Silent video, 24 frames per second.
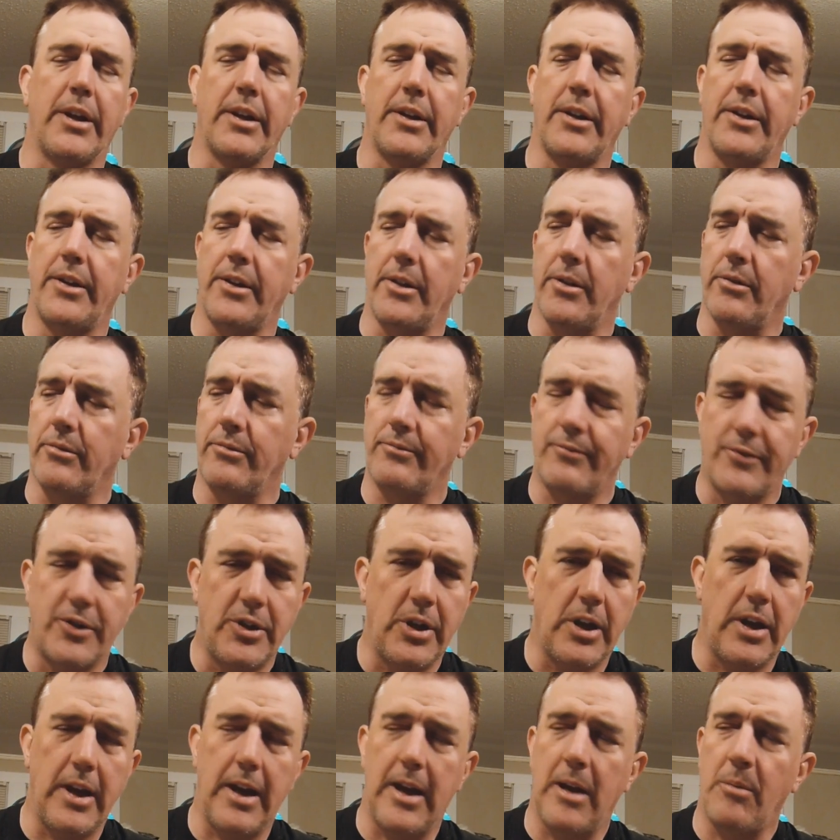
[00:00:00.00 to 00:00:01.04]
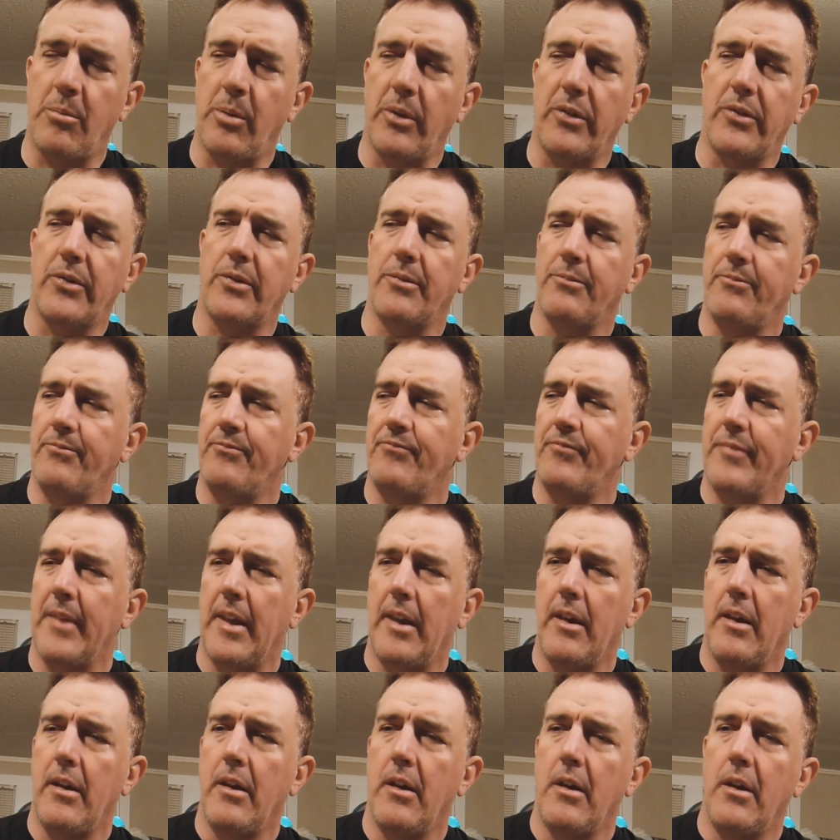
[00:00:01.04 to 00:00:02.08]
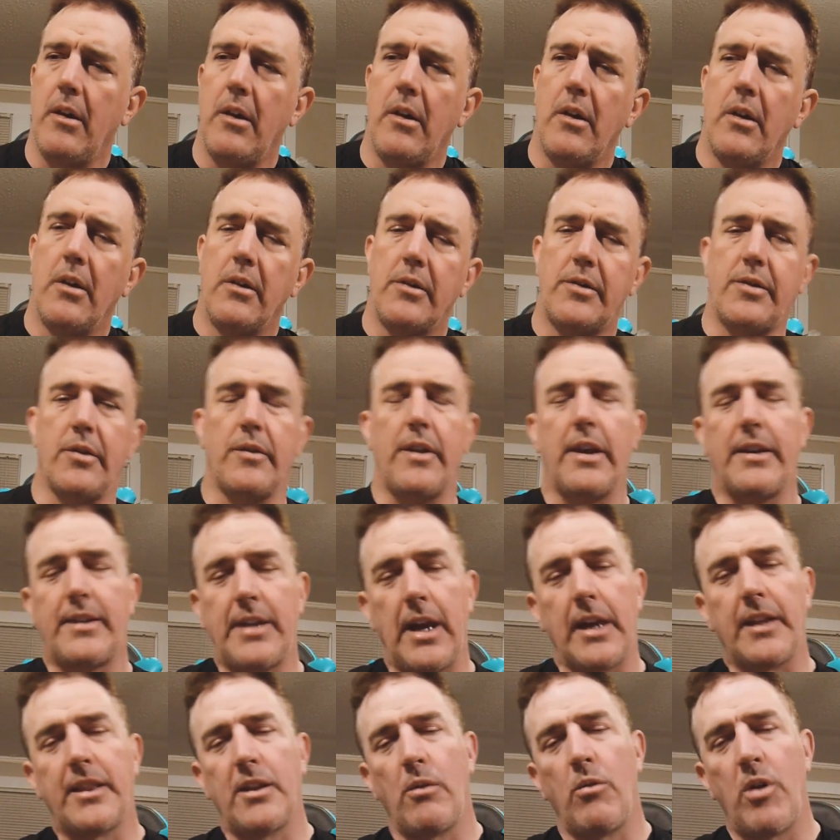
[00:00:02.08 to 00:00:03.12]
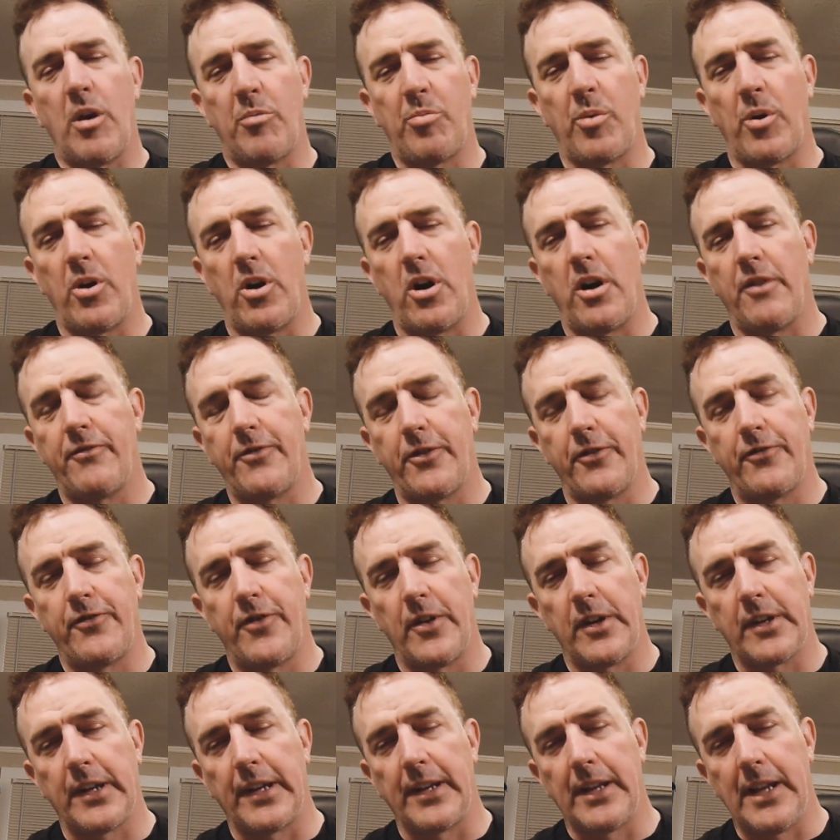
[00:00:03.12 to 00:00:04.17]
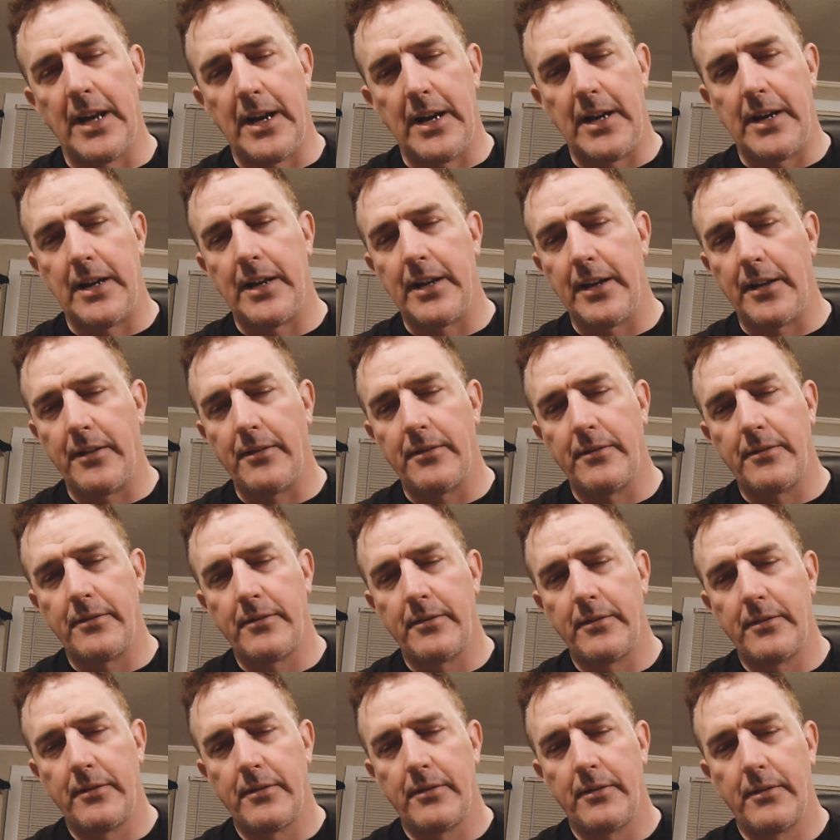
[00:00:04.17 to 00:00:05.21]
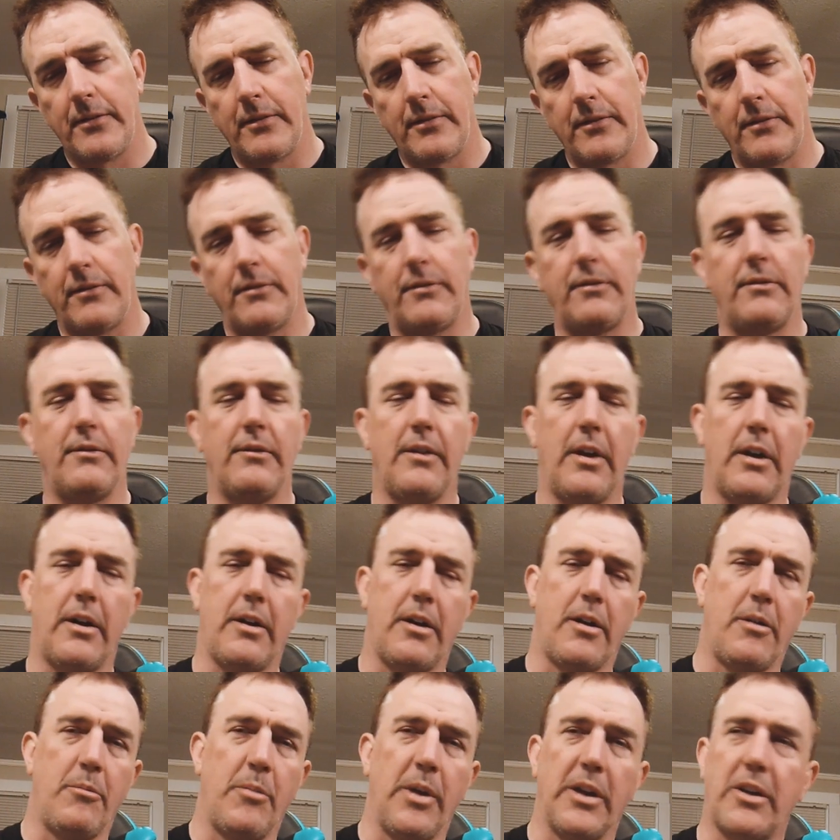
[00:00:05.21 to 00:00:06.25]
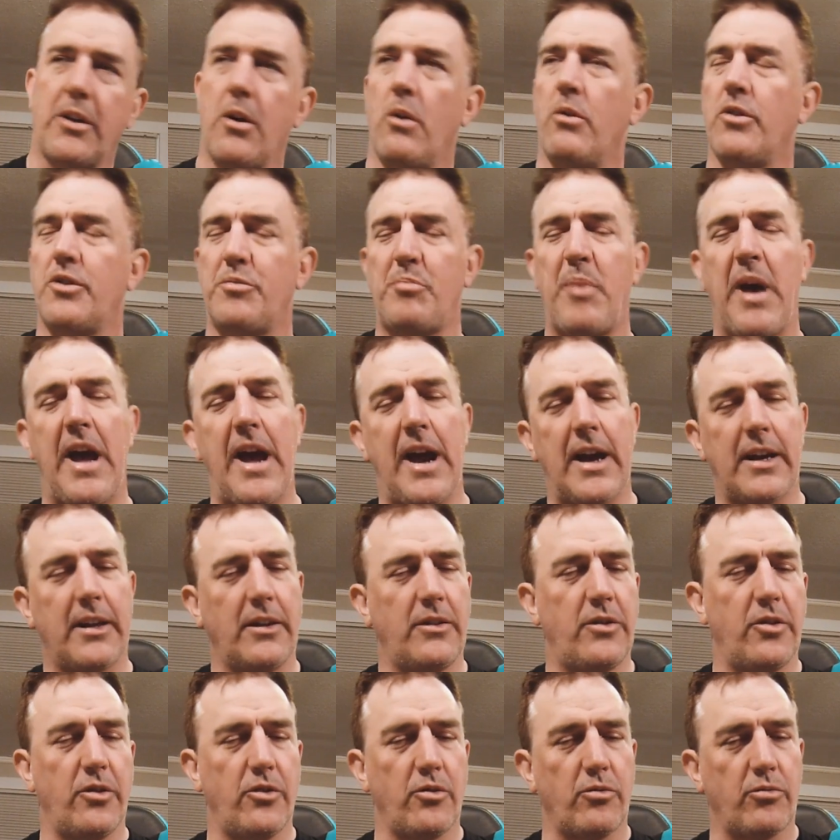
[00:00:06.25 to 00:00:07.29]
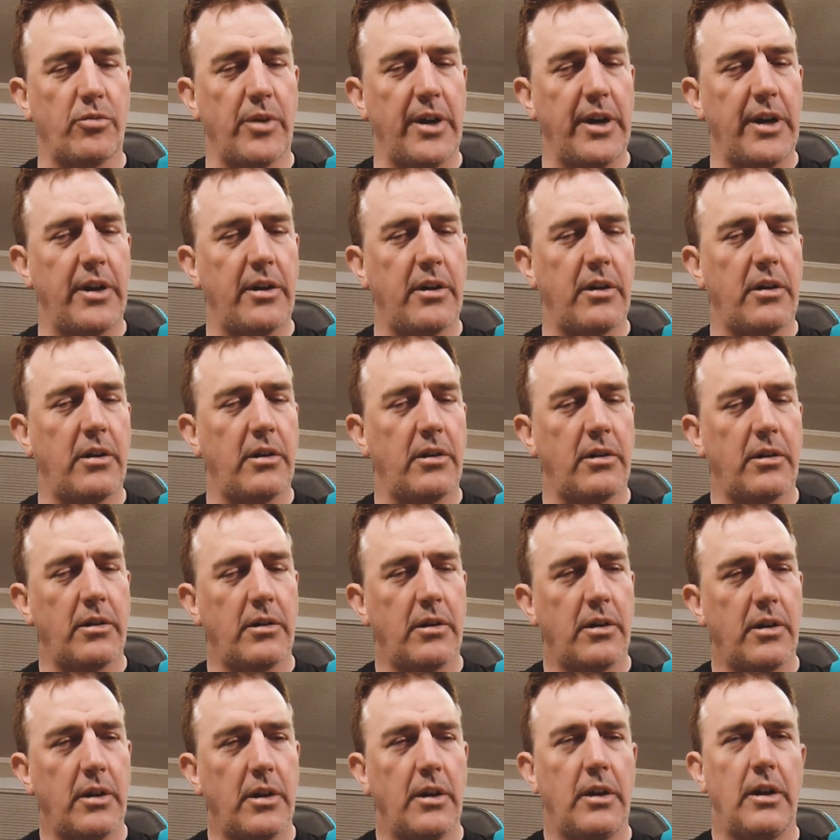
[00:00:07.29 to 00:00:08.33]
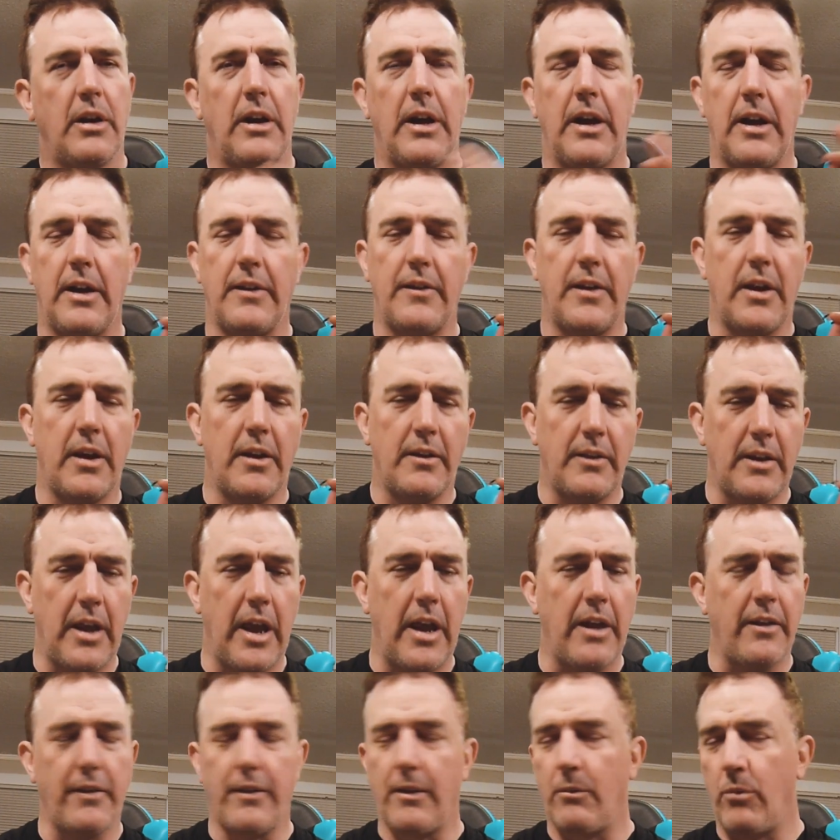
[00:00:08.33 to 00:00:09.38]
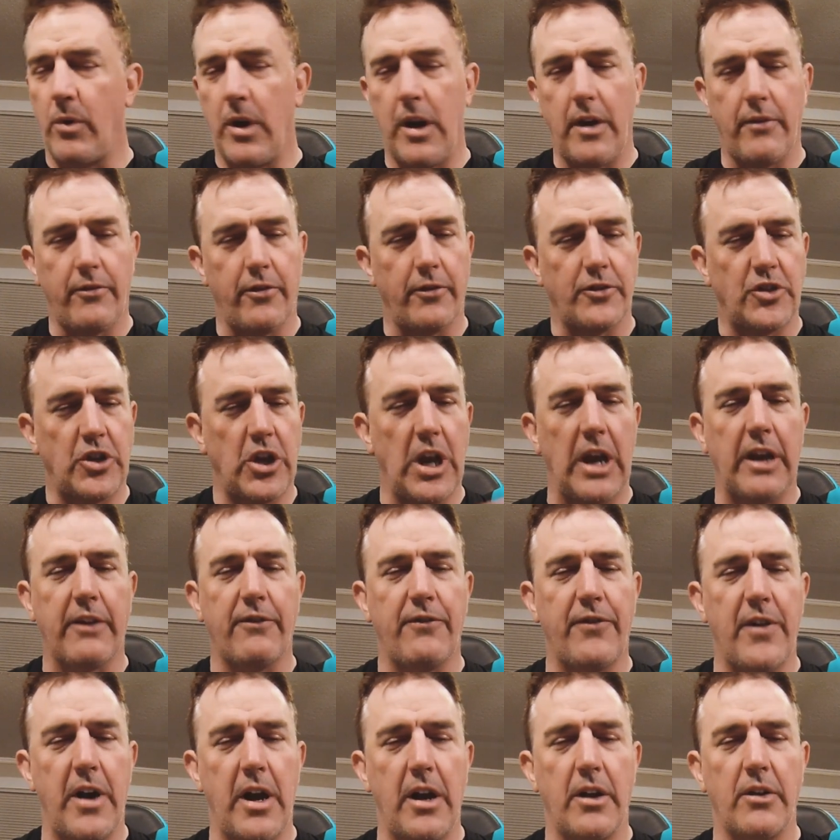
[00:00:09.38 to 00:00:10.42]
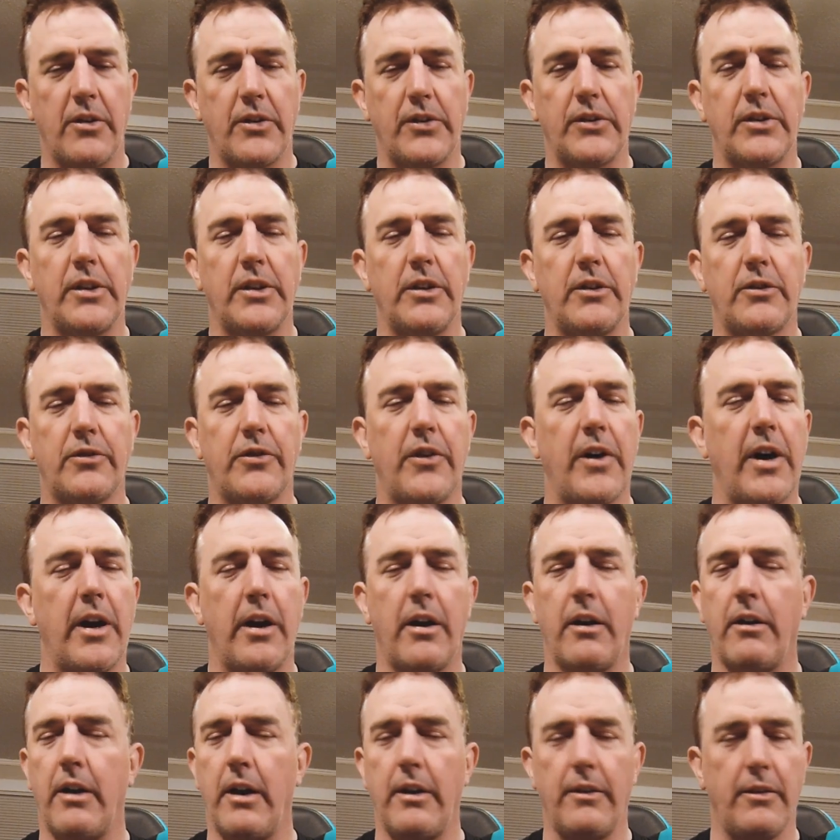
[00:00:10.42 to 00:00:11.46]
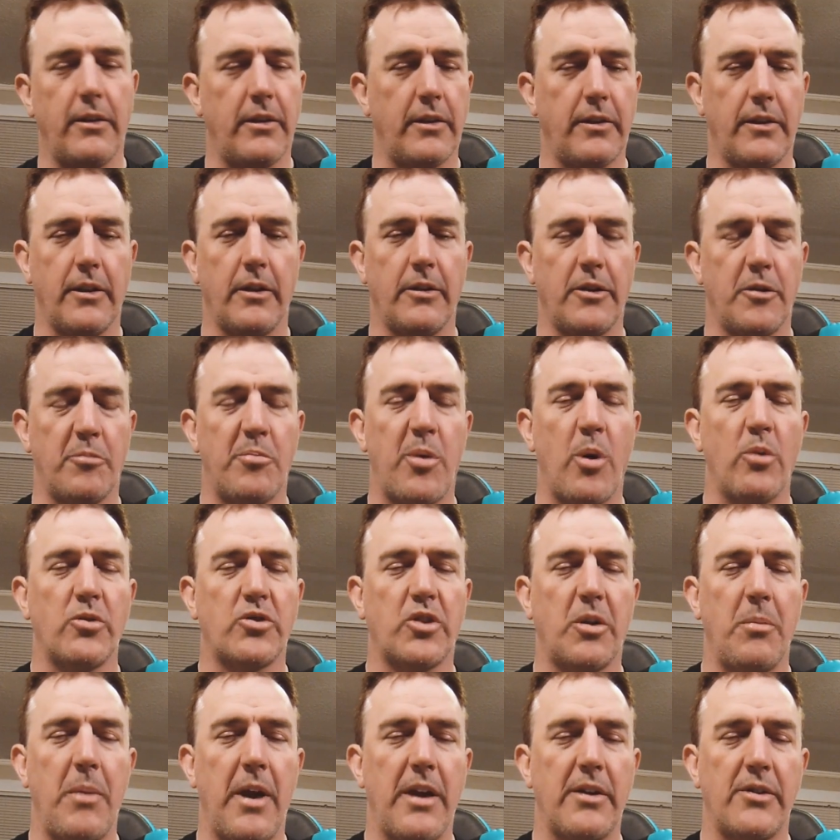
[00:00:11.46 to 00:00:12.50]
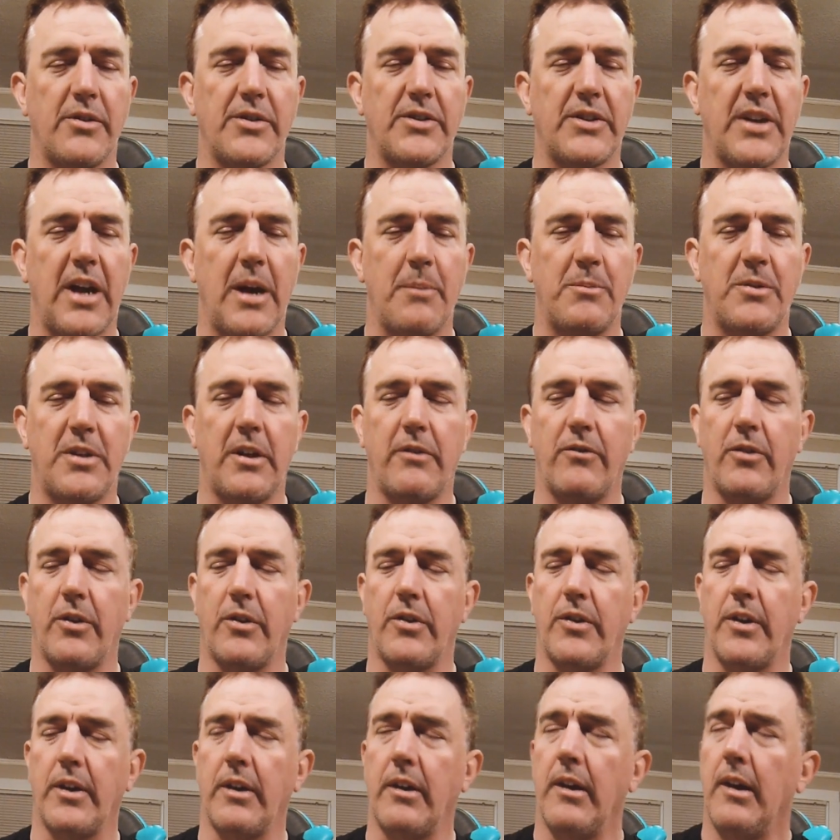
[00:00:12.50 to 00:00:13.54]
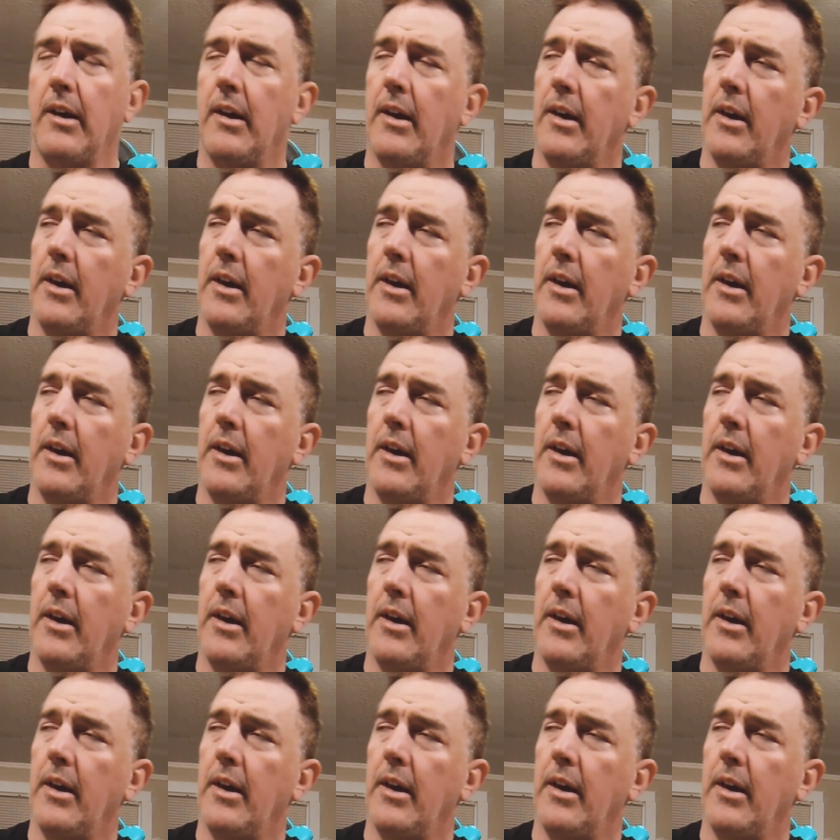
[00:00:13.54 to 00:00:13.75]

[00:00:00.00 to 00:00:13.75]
are you going to do? Shit happens. So they take the weapon off the fucking line. It goes back to the rear. And then we have a check fire, ceasefire. The post commander stops everything